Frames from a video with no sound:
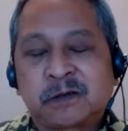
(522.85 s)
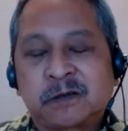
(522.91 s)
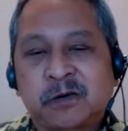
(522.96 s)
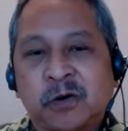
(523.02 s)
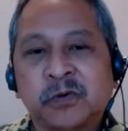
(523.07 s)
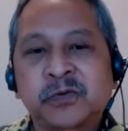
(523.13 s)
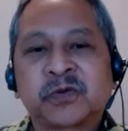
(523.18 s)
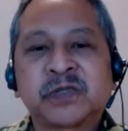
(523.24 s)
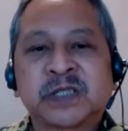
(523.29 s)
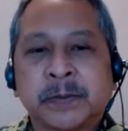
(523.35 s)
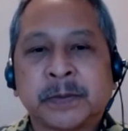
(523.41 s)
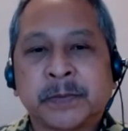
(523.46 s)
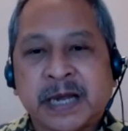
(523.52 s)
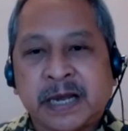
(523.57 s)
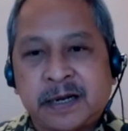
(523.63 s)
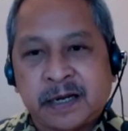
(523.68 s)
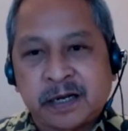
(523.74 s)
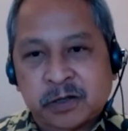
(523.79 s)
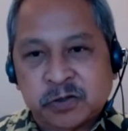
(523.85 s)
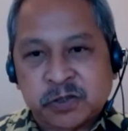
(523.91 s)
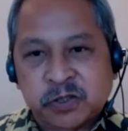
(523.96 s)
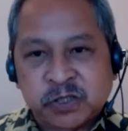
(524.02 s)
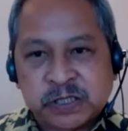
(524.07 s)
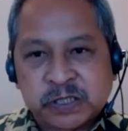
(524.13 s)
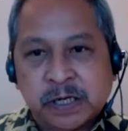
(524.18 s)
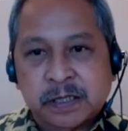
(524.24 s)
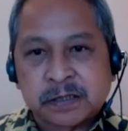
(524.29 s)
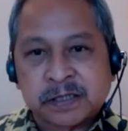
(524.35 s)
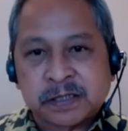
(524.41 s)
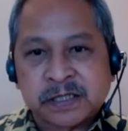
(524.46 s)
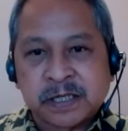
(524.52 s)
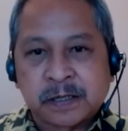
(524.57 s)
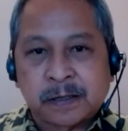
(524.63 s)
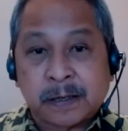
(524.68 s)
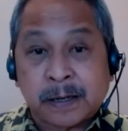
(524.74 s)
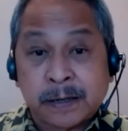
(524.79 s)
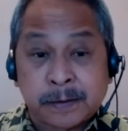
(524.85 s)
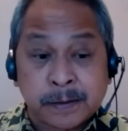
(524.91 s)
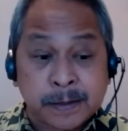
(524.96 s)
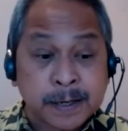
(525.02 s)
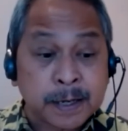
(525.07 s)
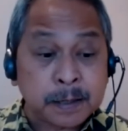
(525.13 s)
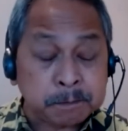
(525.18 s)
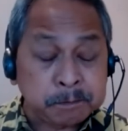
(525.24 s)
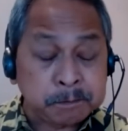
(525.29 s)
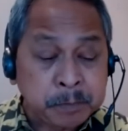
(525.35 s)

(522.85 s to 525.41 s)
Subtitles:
go through some kind of exercise like that.